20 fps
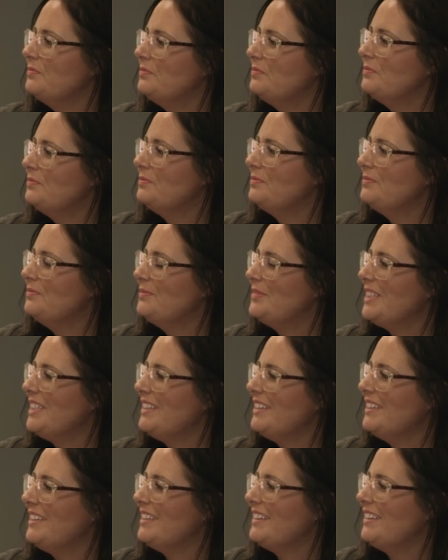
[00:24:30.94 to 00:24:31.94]

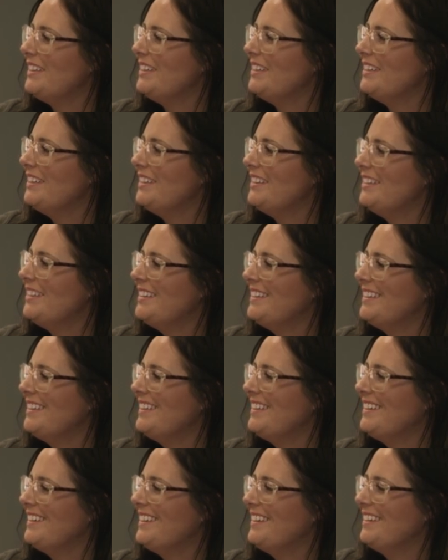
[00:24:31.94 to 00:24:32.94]

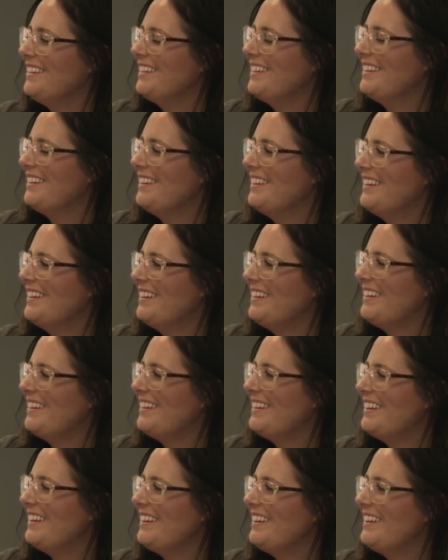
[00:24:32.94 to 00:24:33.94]

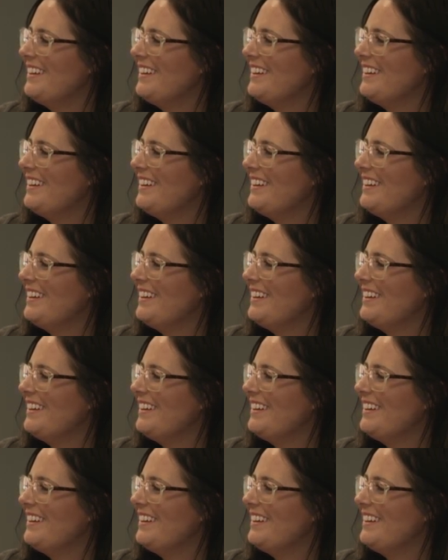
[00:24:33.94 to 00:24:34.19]
No words are spoken by the person on screen.